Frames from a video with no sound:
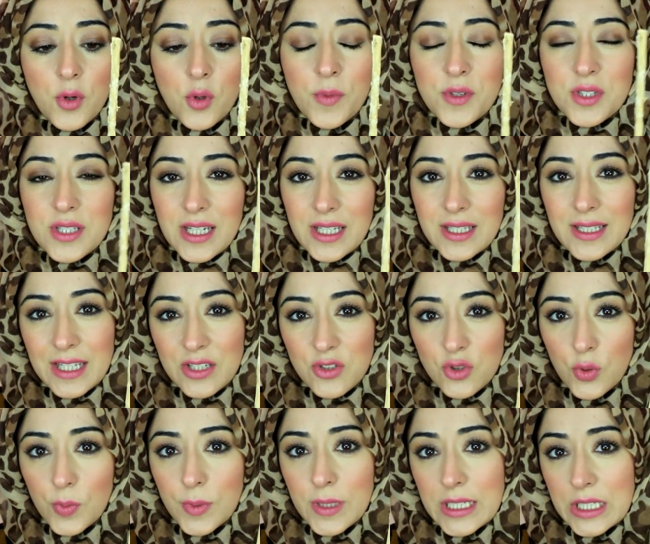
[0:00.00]
almost like a
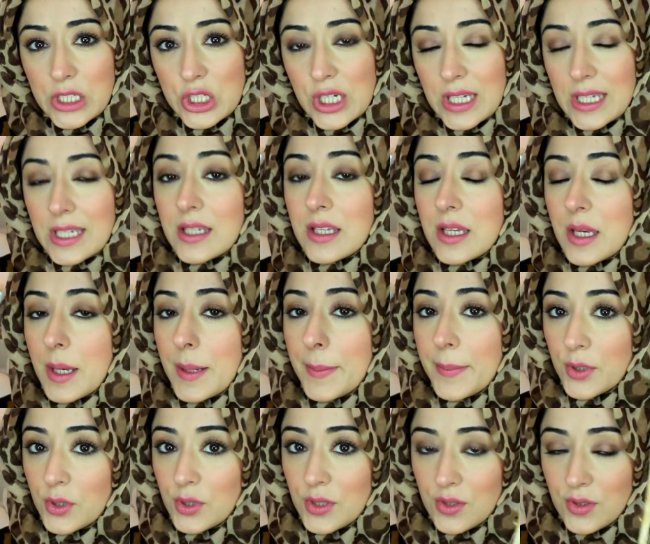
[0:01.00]
natural bleaching,
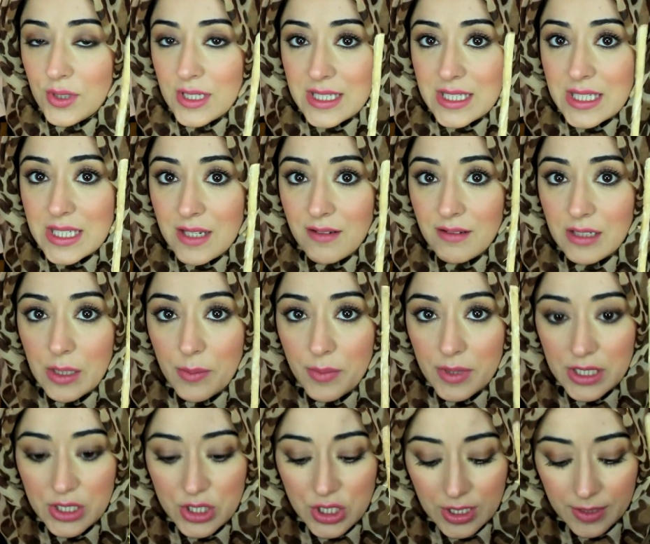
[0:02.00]
but not necessarily a
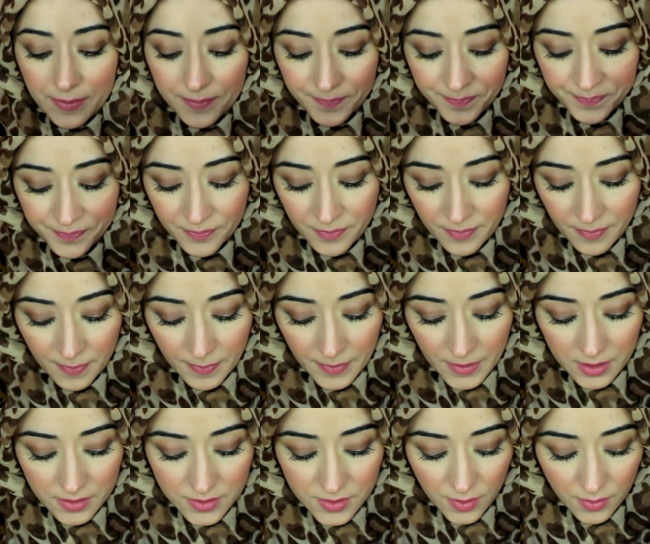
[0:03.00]
bleaching.
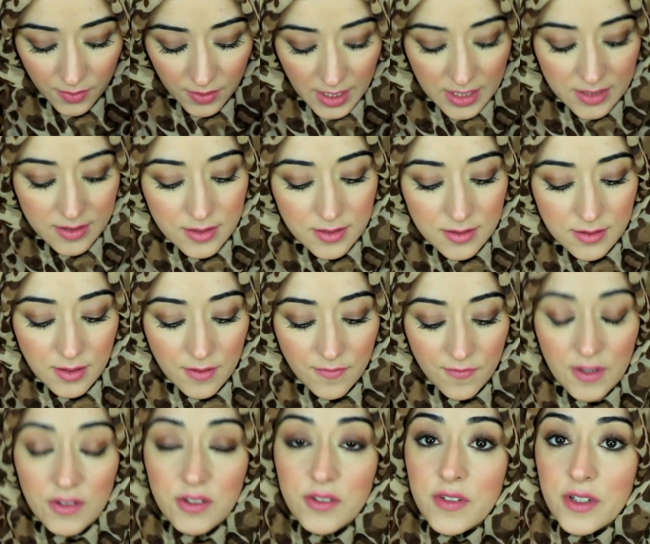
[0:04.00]
So that's
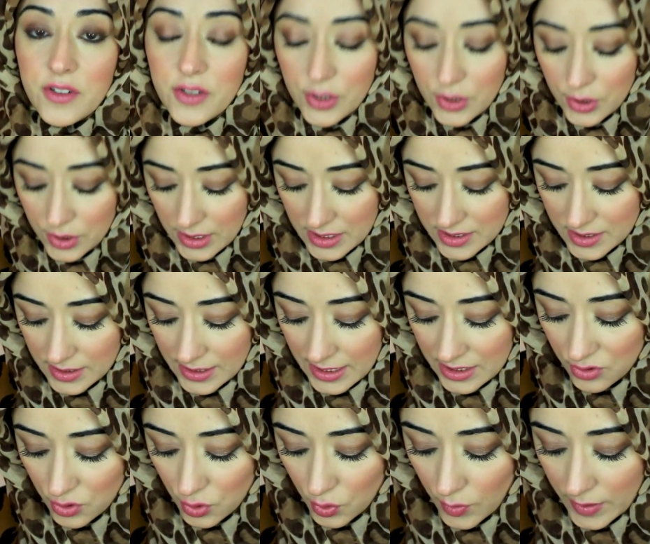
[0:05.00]
very, very good. That's a
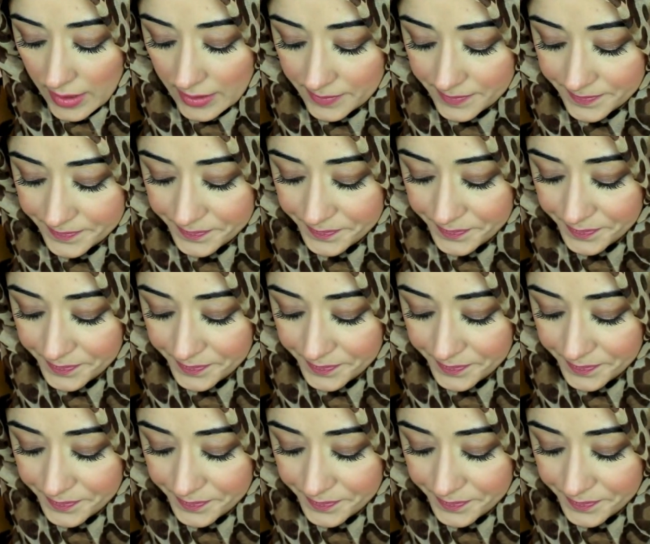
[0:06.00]
natural way.